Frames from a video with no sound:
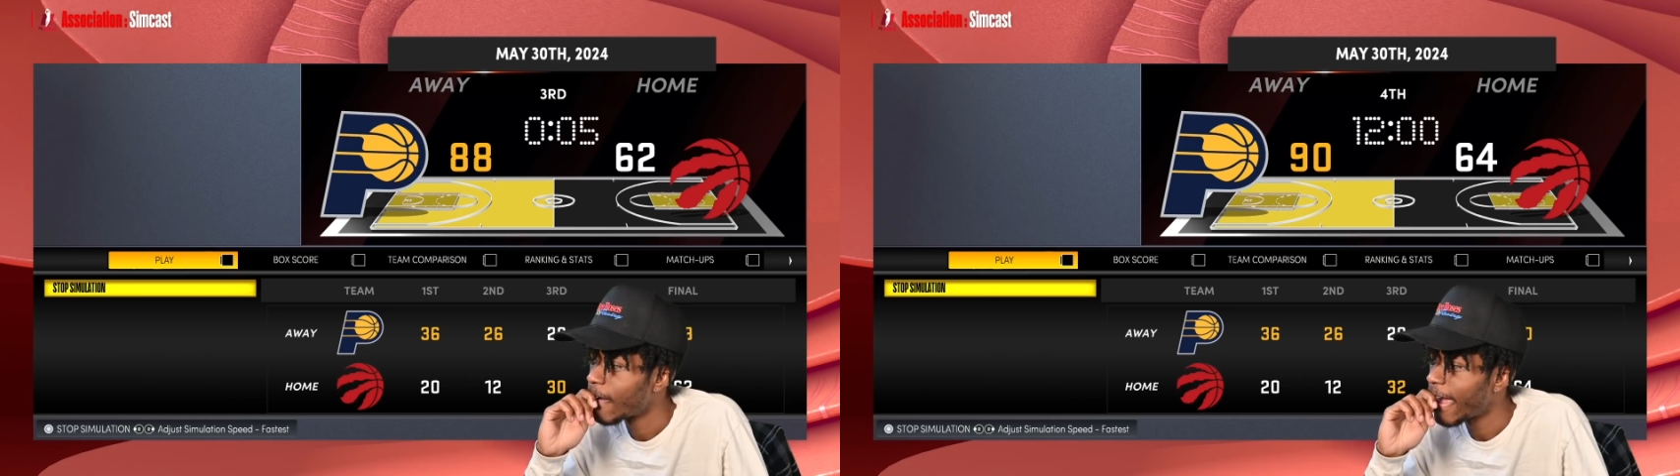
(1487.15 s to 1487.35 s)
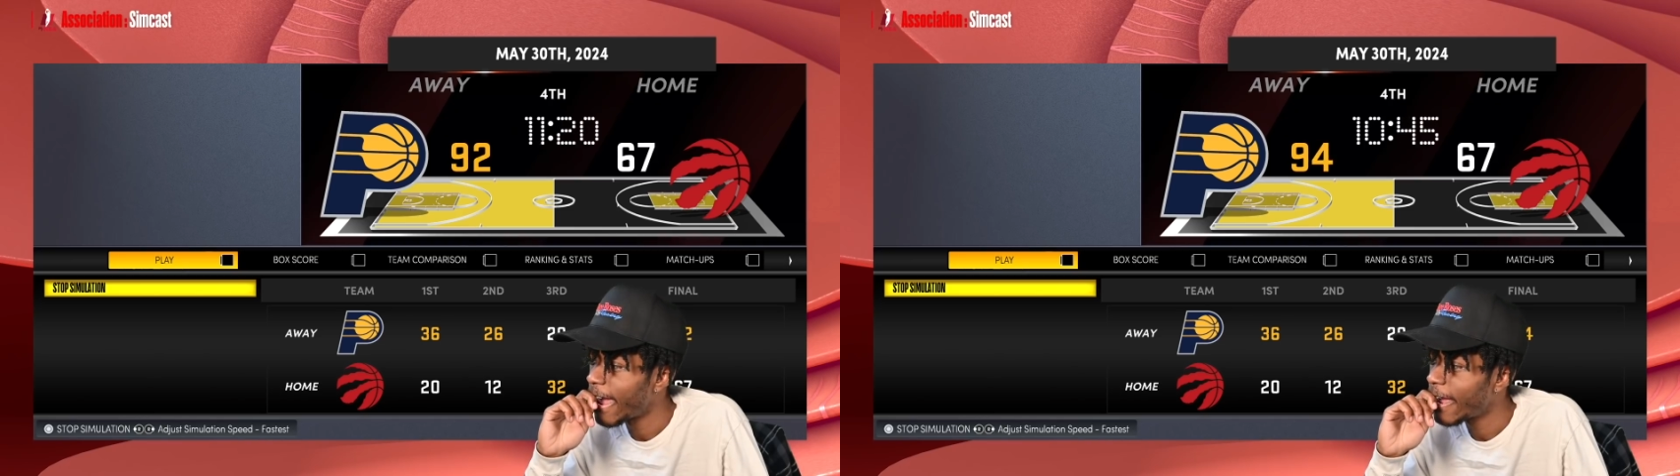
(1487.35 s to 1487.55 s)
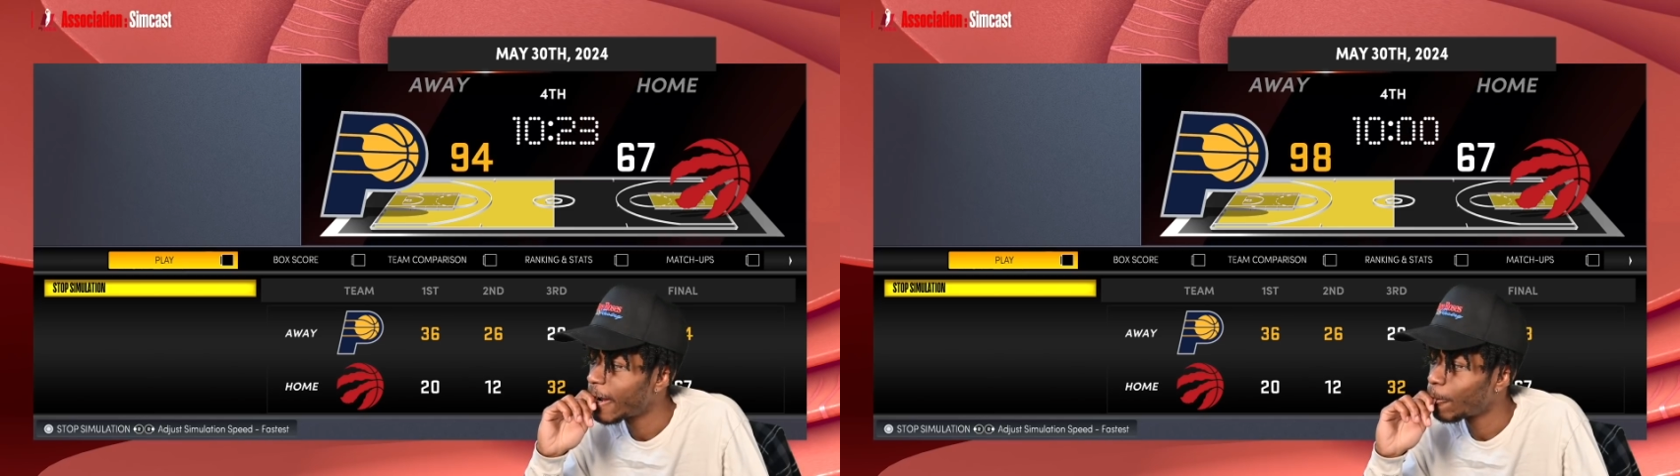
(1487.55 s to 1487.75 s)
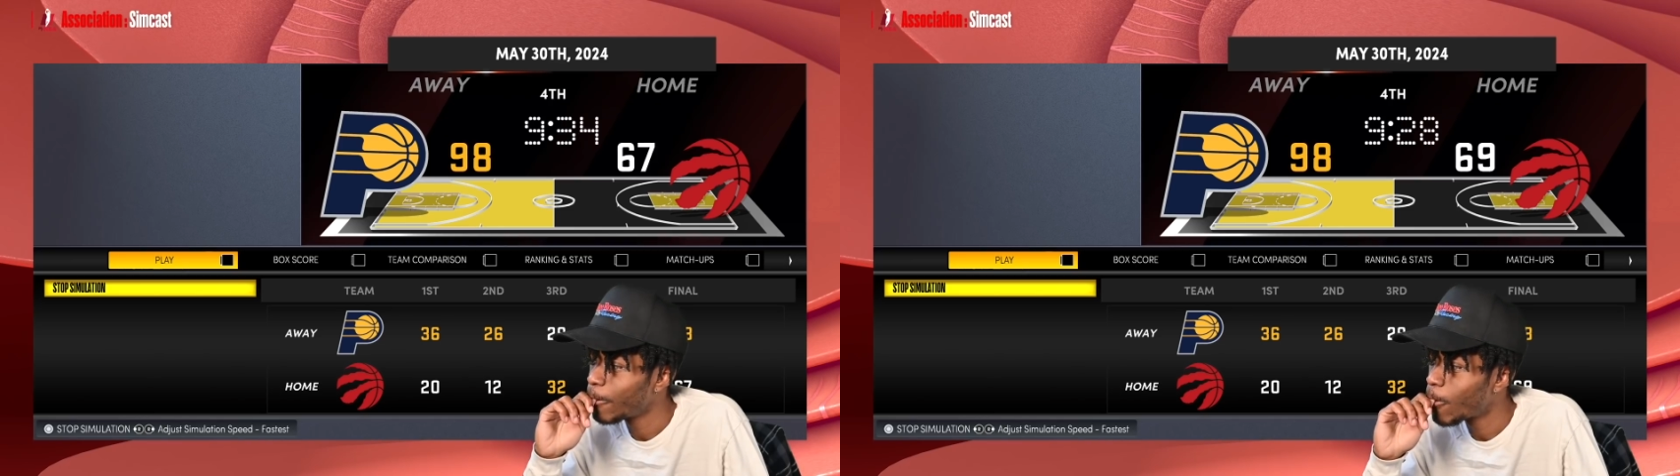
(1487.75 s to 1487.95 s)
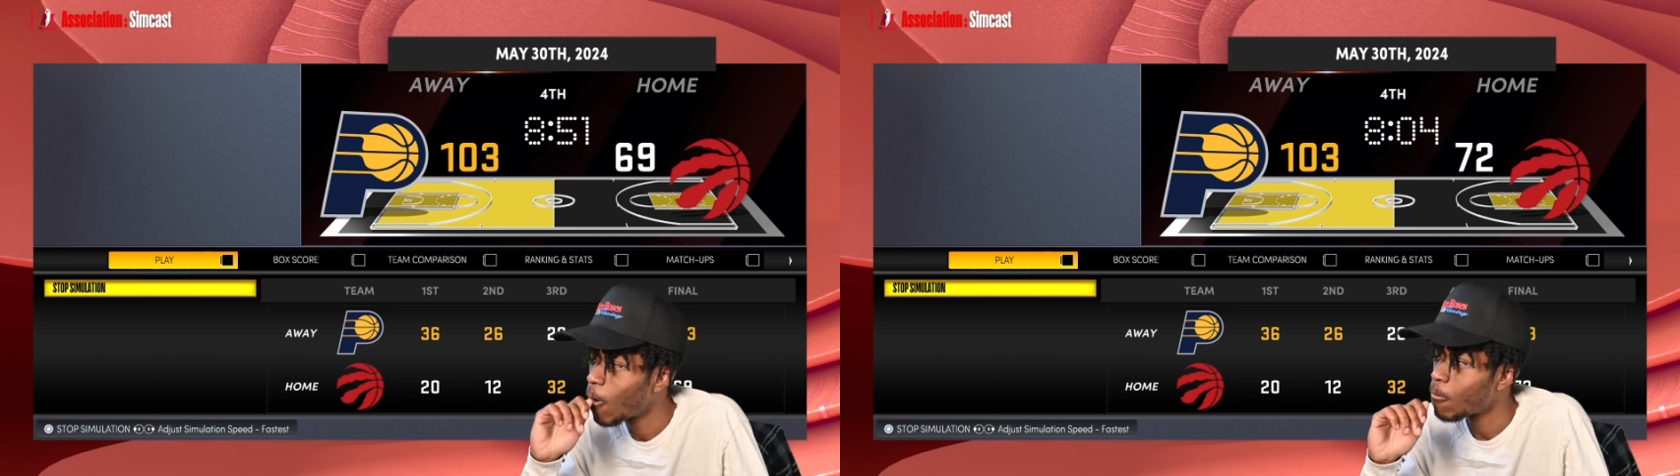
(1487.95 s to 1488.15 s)
And we
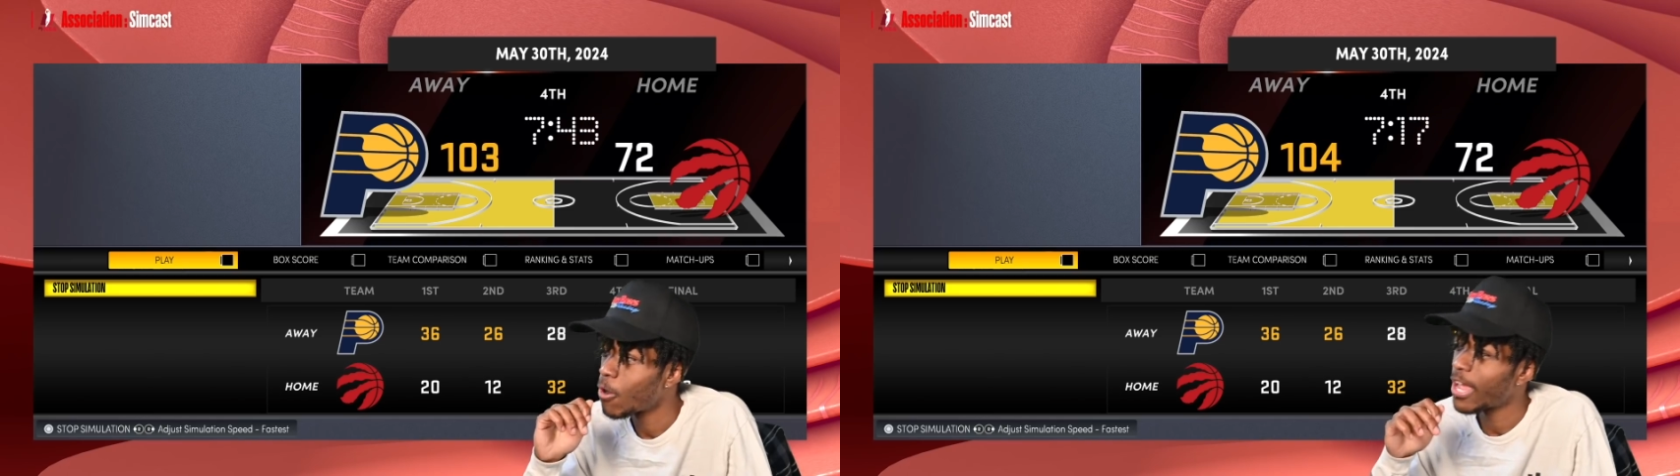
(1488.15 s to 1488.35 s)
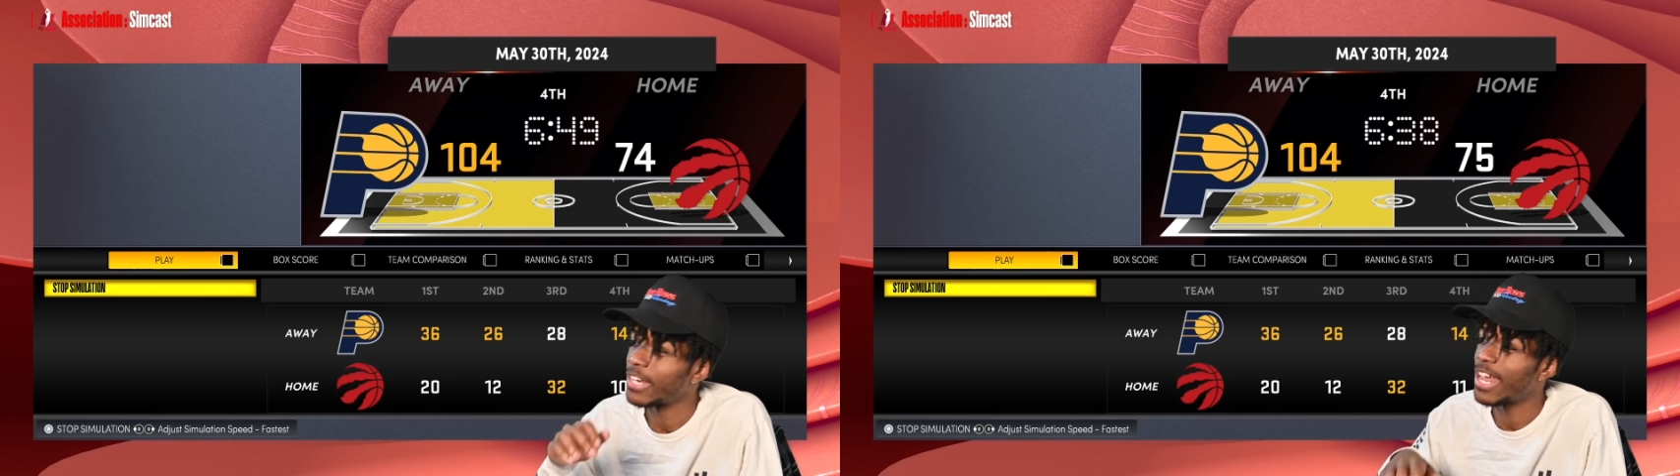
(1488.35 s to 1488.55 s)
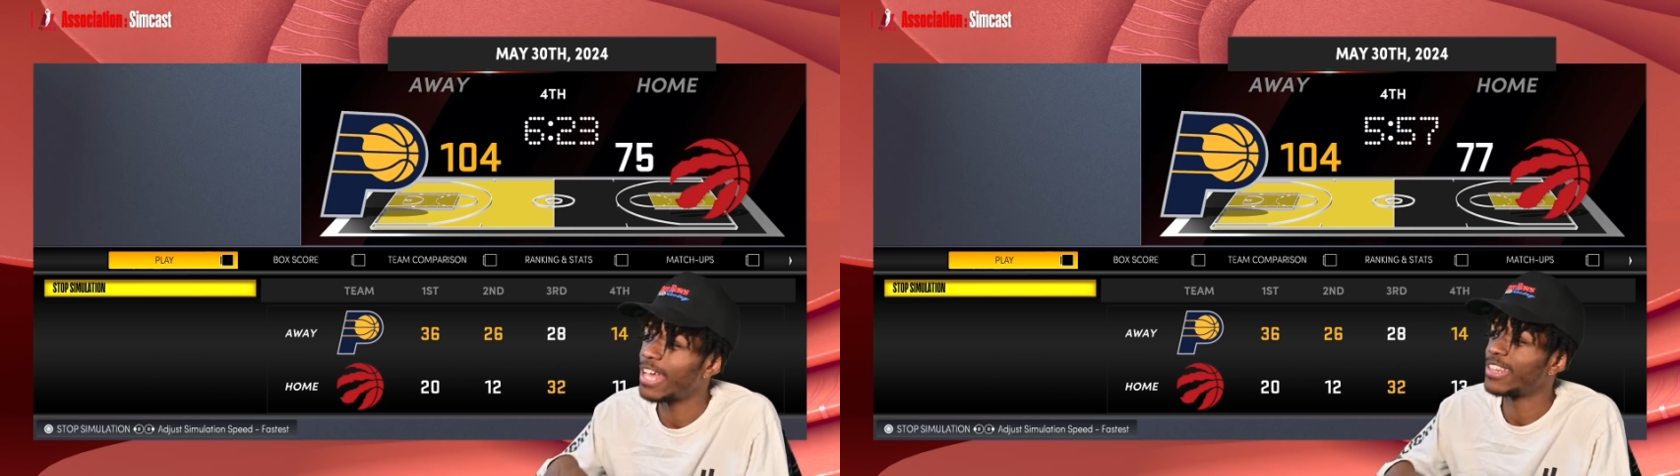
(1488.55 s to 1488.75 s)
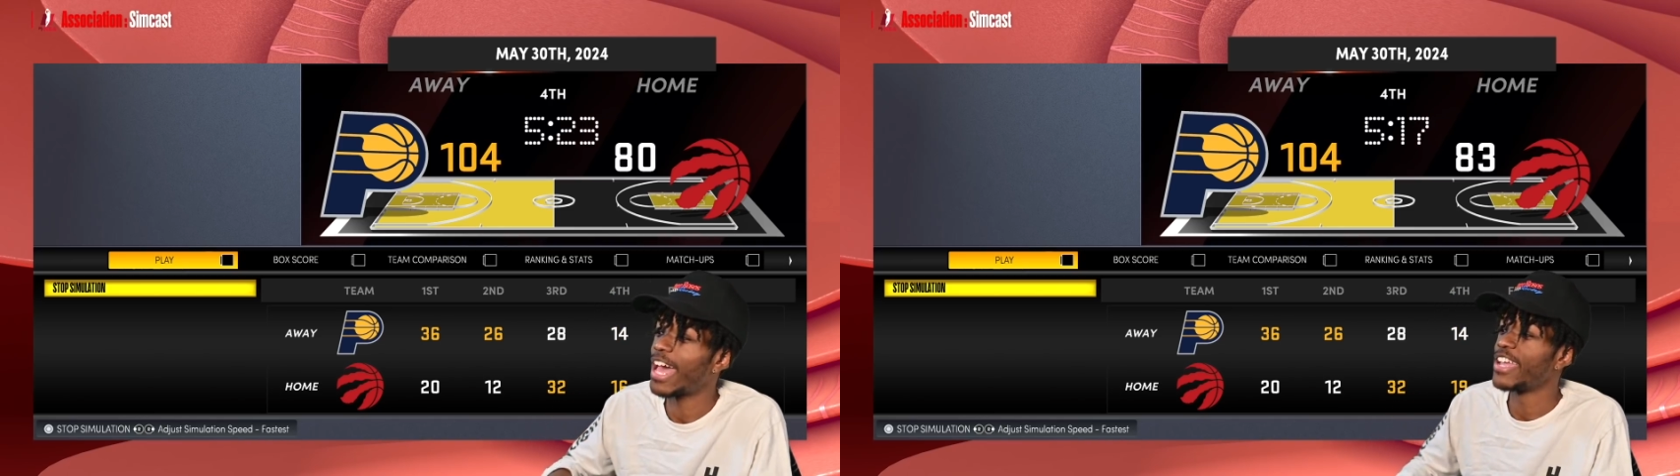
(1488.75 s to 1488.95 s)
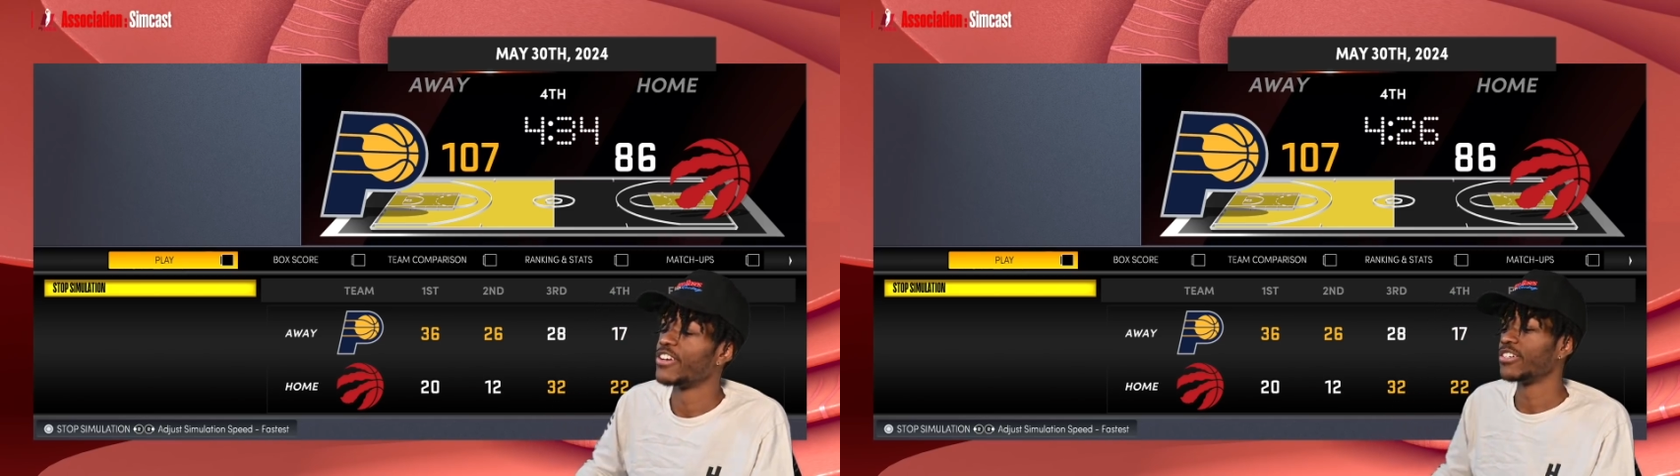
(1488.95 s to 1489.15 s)
won't. Okay, not
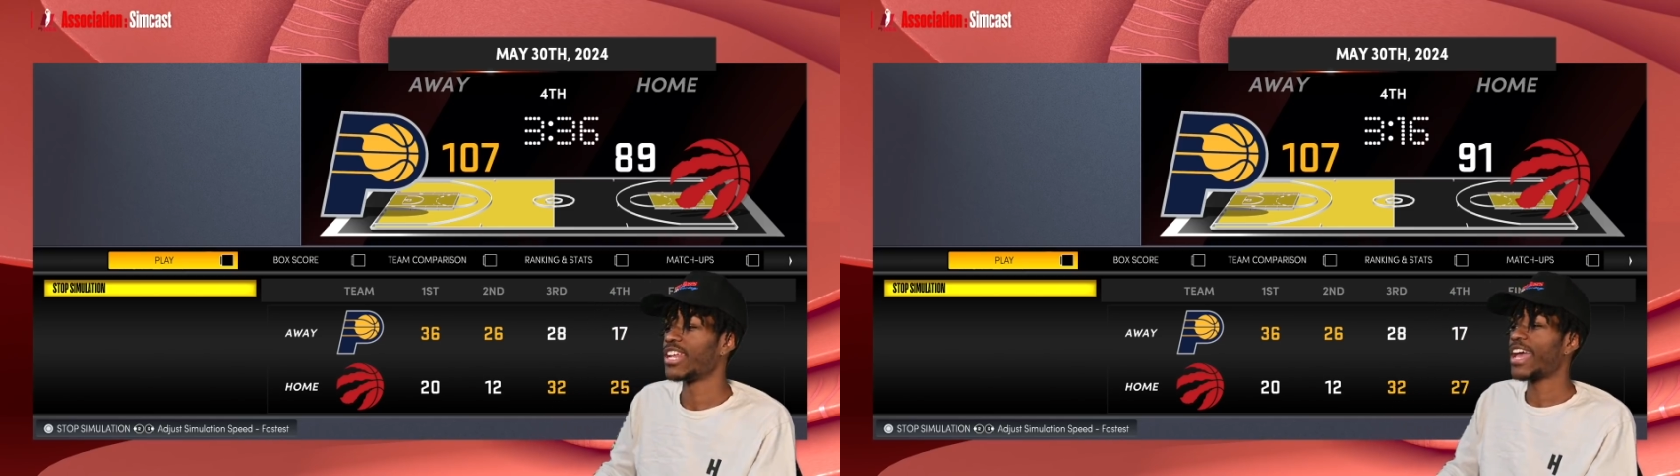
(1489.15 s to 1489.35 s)
here. Not